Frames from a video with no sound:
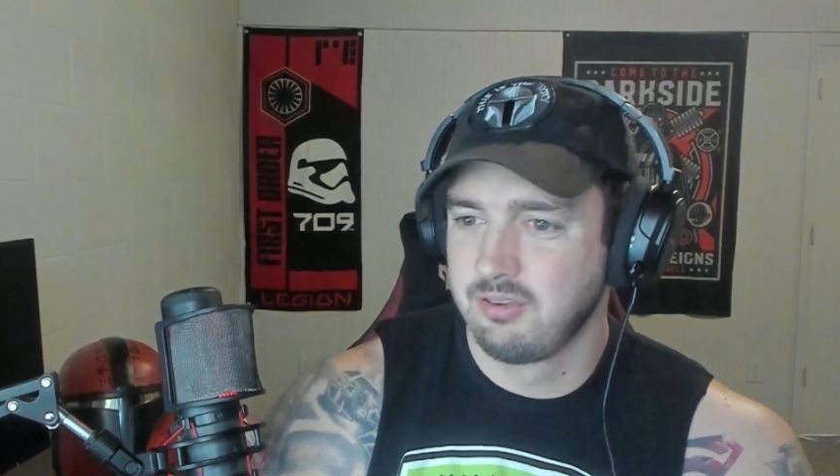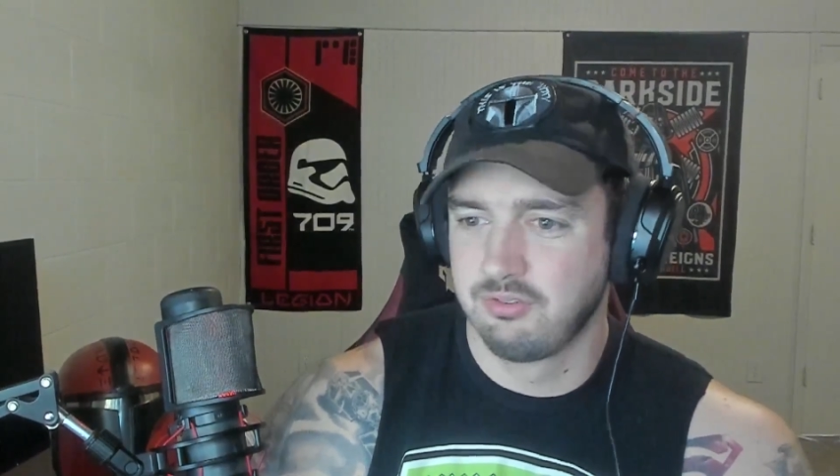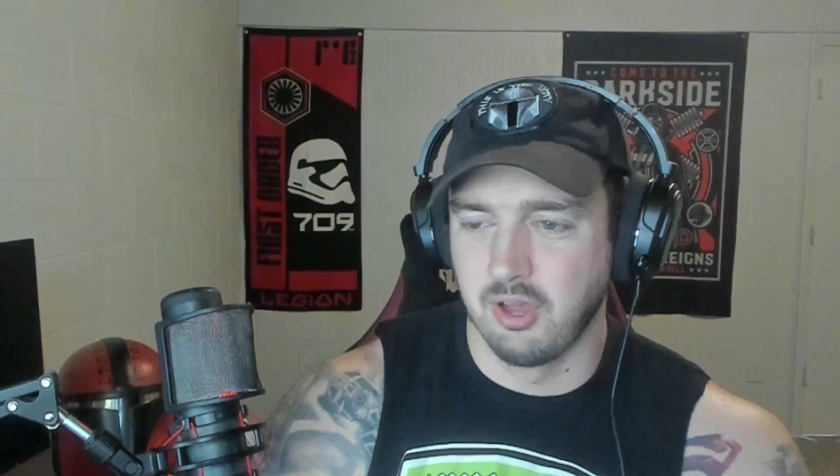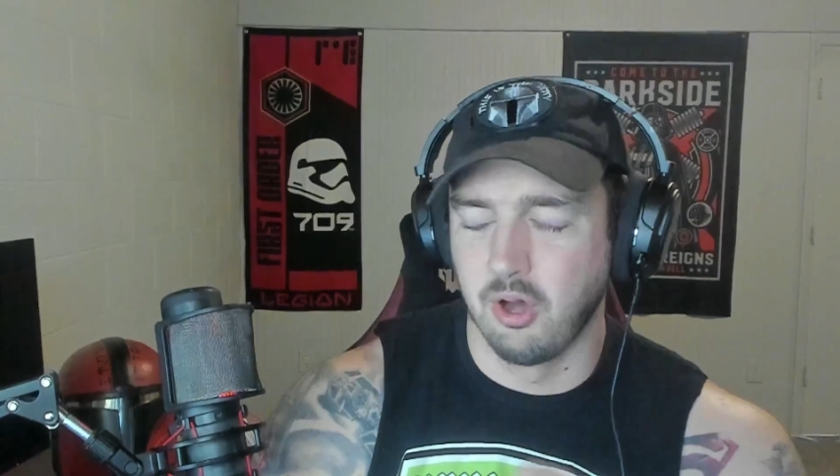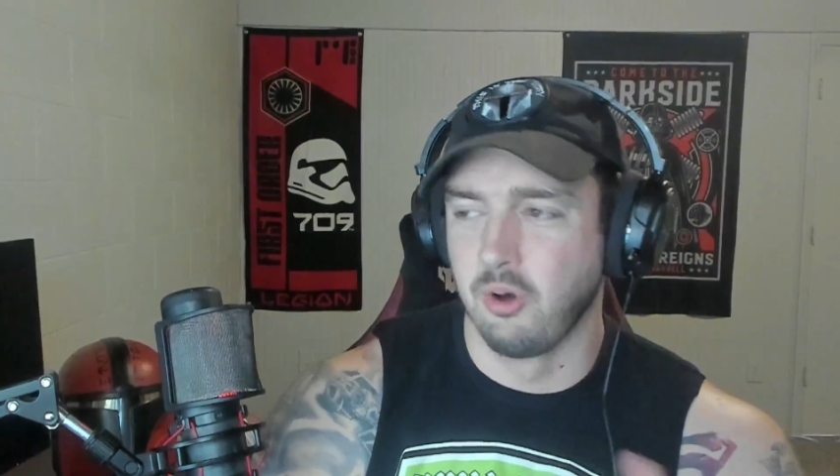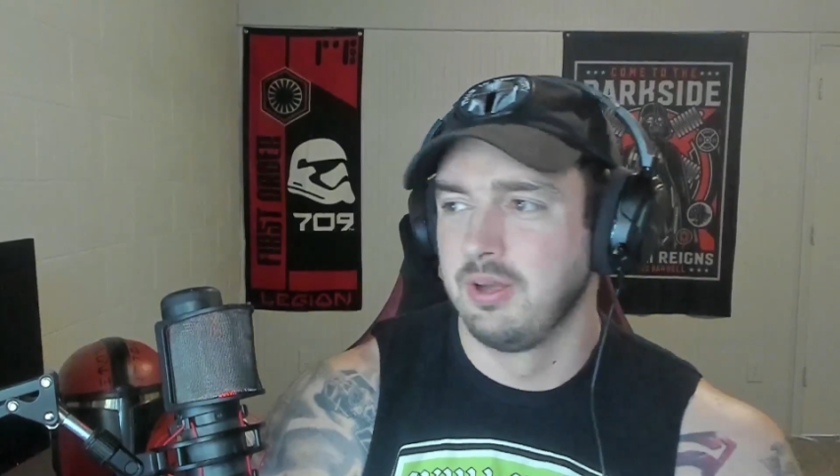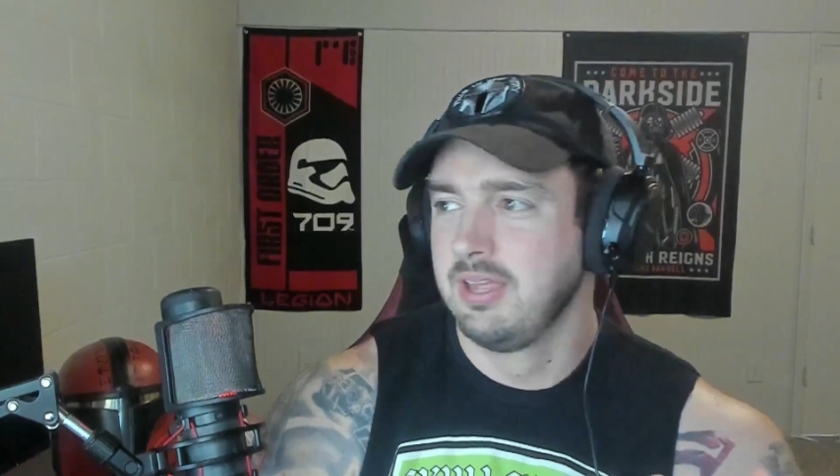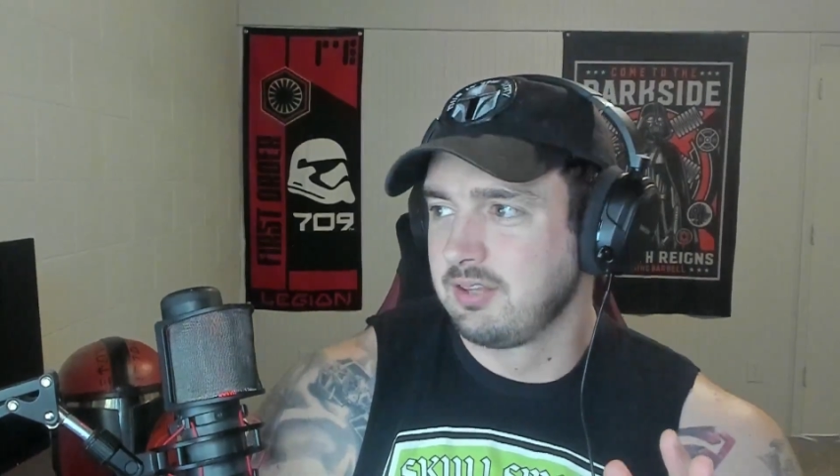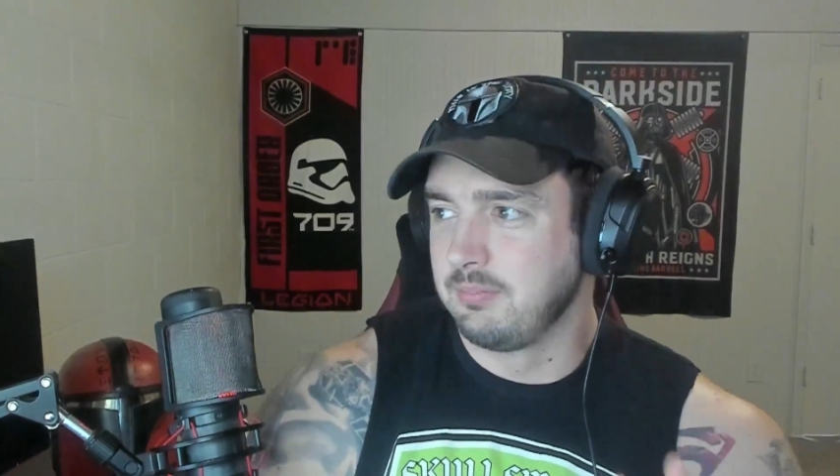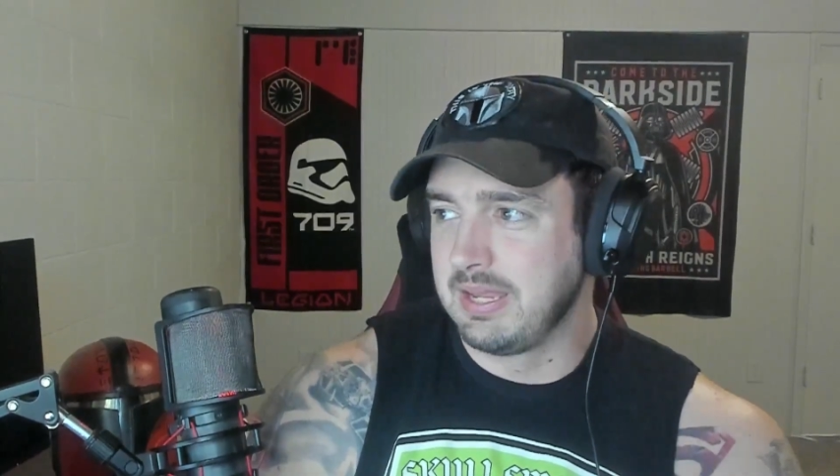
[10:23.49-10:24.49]
So
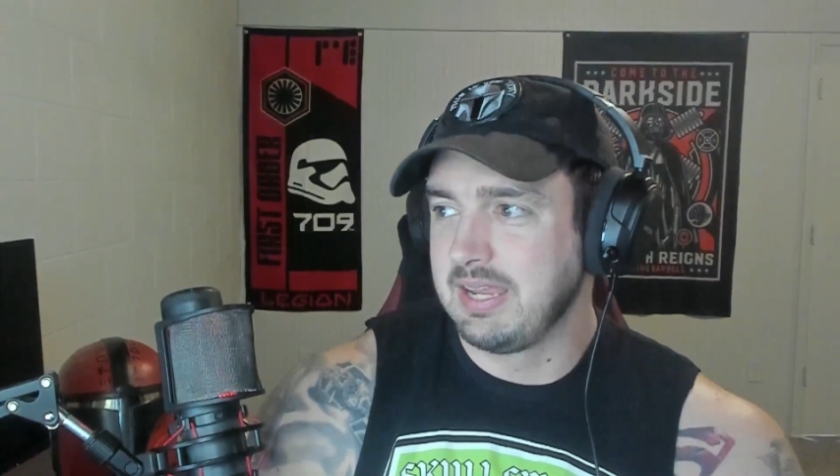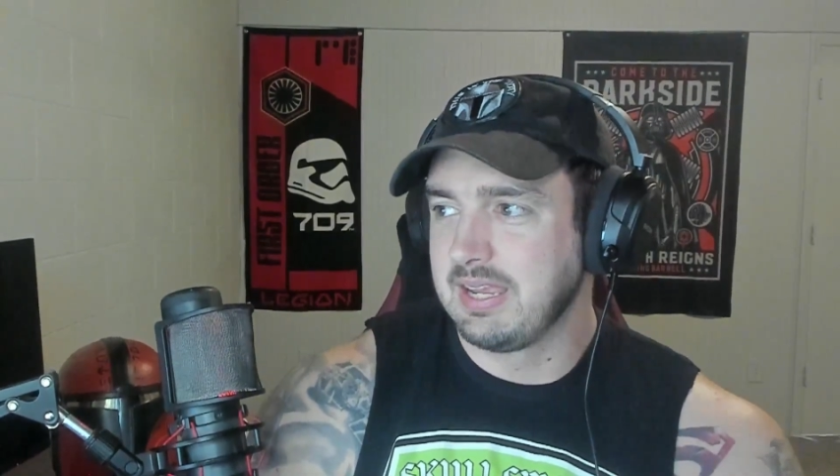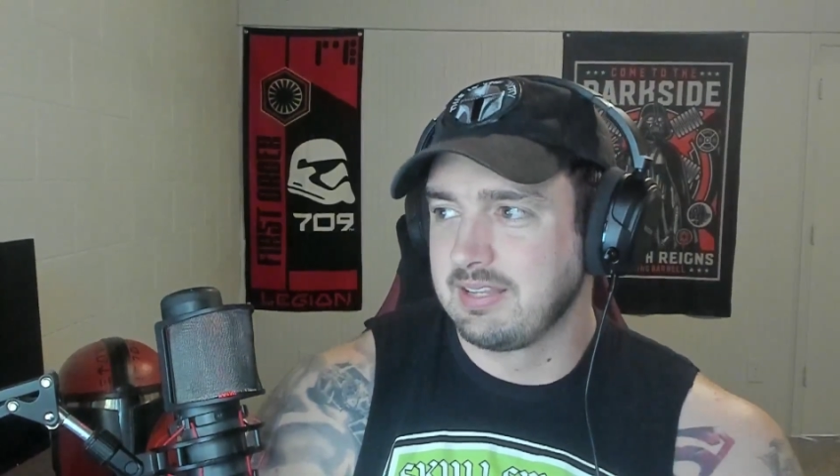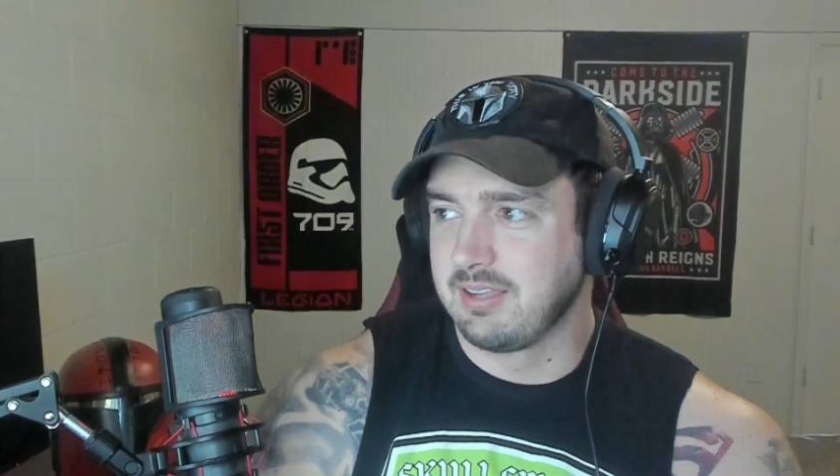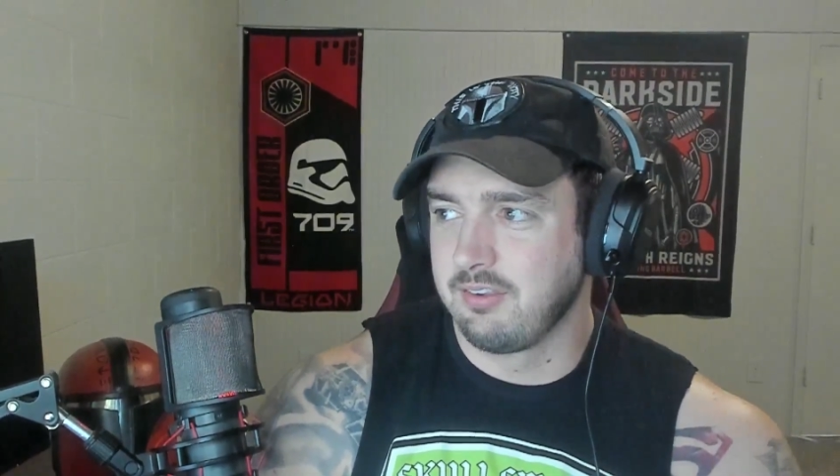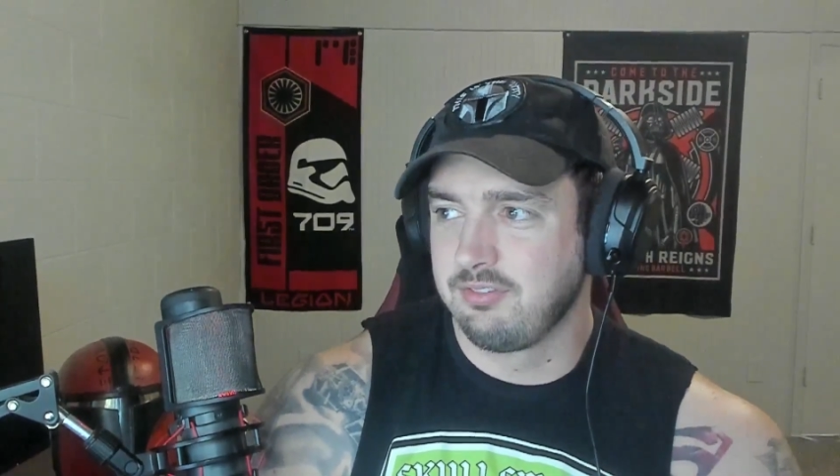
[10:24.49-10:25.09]
to me, it does